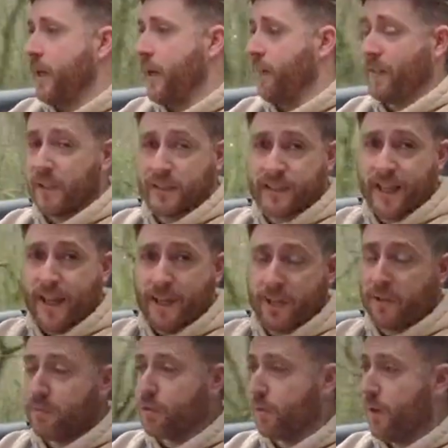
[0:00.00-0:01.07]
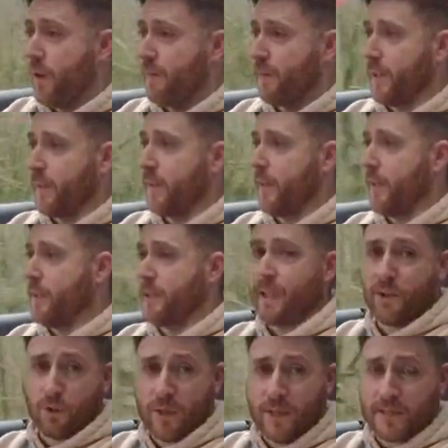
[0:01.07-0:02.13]
I think the standard of driving is
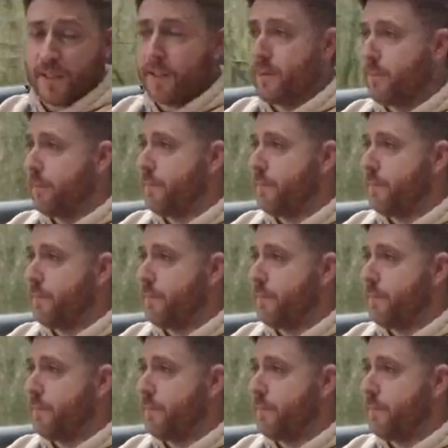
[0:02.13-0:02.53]
decreasing.